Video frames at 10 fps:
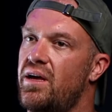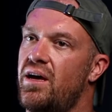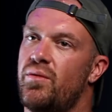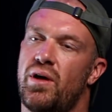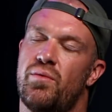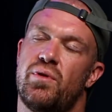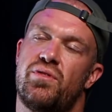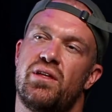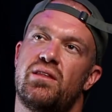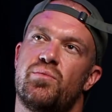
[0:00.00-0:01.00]
Yeah, I
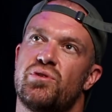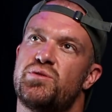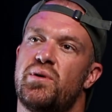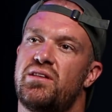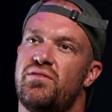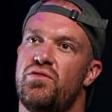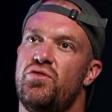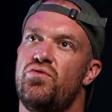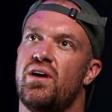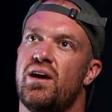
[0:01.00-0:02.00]
think the perspective that
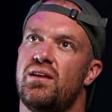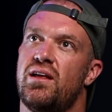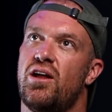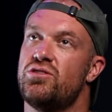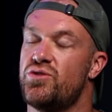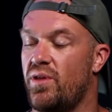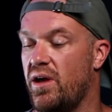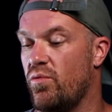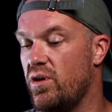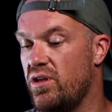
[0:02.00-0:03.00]
you've gained, and also
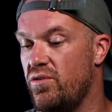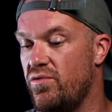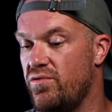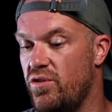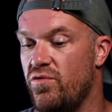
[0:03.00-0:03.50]
like what you've